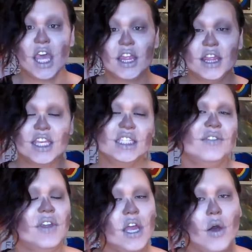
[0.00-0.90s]
In this
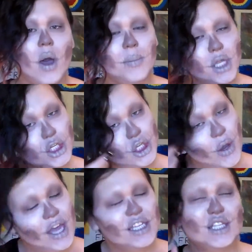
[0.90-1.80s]
video, I'm gonna show
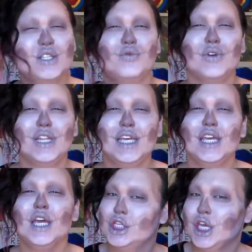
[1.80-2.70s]
you how to do this
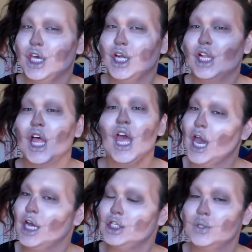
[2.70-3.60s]
really chill,
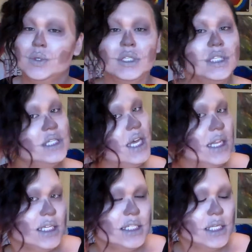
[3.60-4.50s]
casual
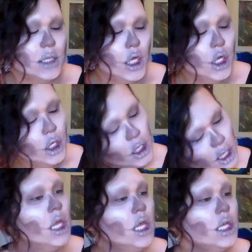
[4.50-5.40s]
skeleton look.
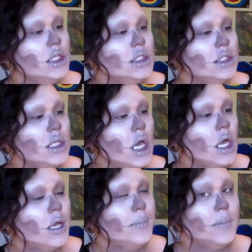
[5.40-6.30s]
And,
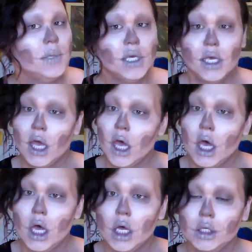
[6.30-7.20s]
yeah.